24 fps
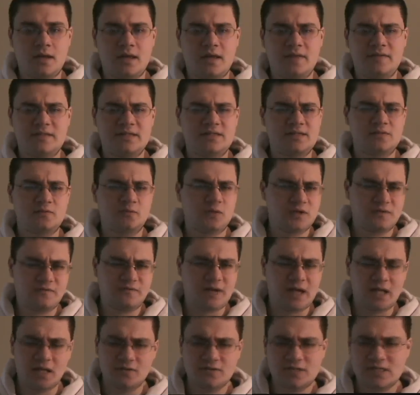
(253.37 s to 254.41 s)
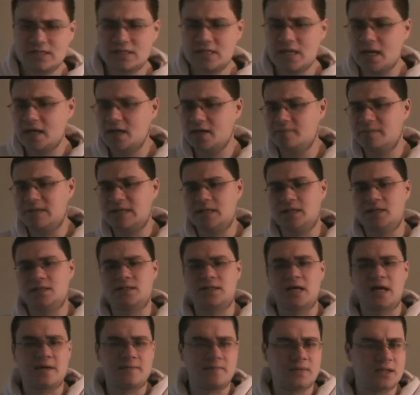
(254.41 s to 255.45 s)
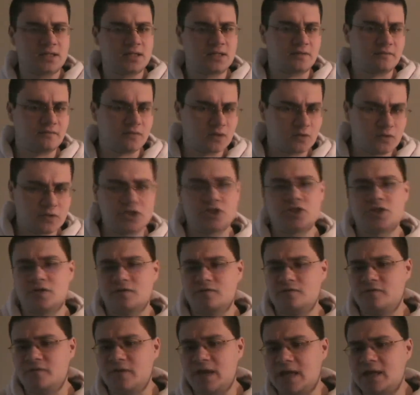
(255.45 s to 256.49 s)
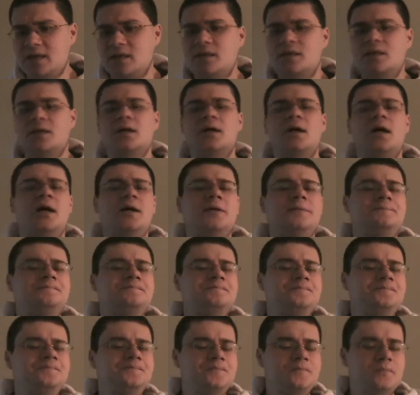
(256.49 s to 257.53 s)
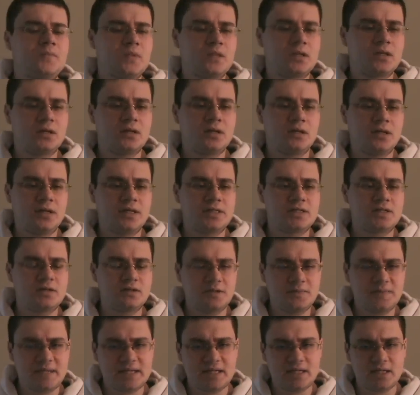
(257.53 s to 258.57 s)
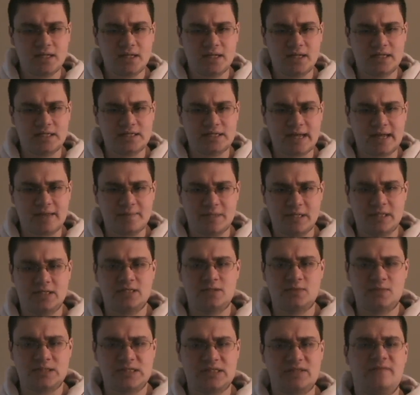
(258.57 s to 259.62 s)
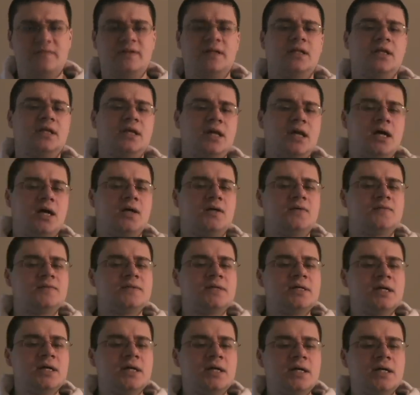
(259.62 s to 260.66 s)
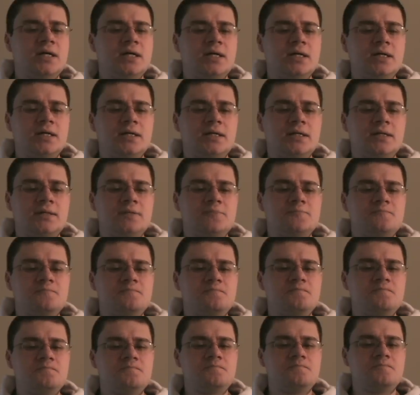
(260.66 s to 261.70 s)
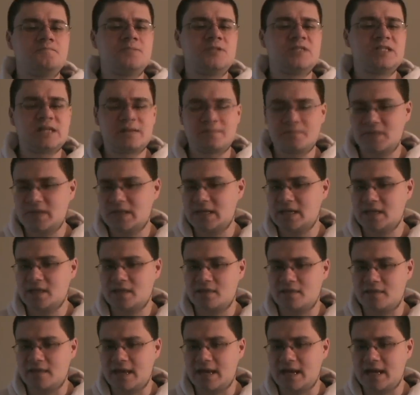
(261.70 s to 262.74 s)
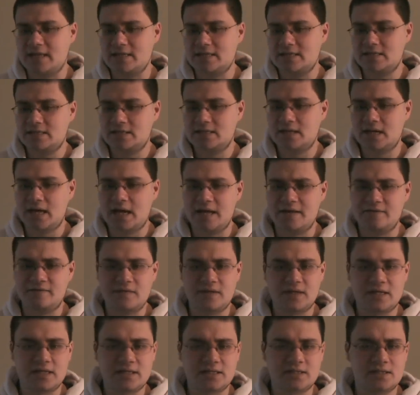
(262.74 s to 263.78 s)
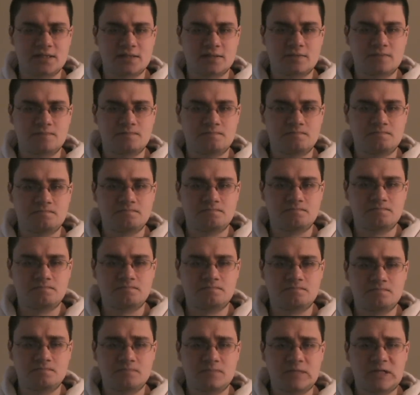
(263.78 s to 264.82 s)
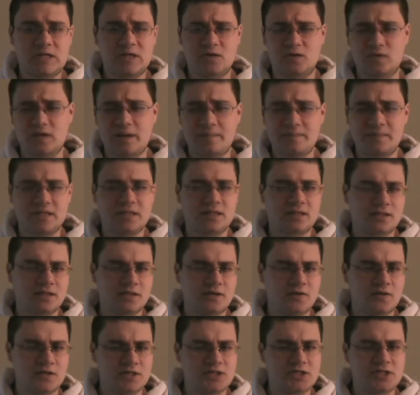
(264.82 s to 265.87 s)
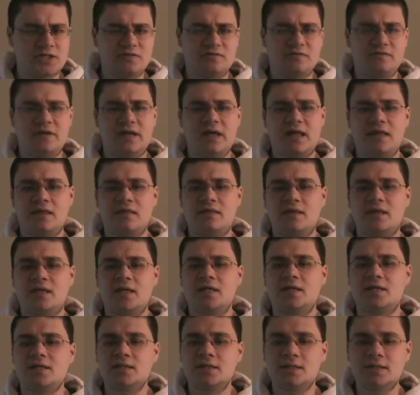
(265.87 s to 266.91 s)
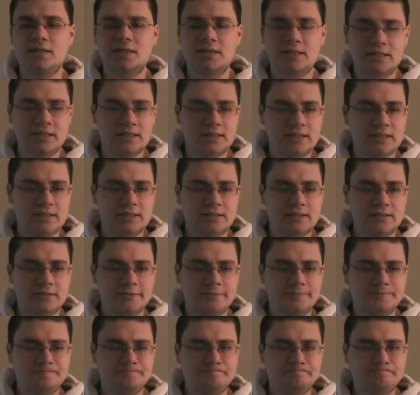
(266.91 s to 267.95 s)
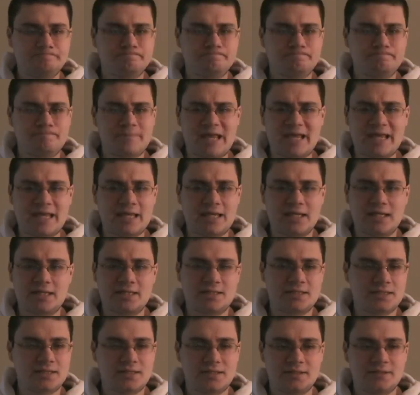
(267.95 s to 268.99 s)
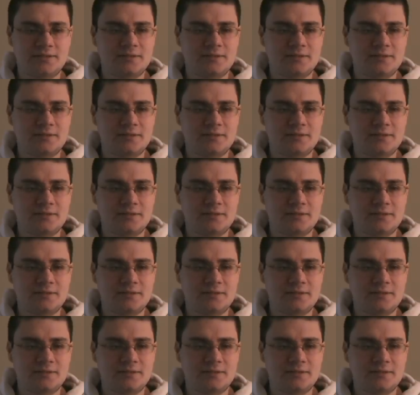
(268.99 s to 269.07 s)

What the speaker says: And what follows is not going to be an indictment of the Christian faith. It's going to be an indictment specifically of something that I think is corrupting the Christian faith and making it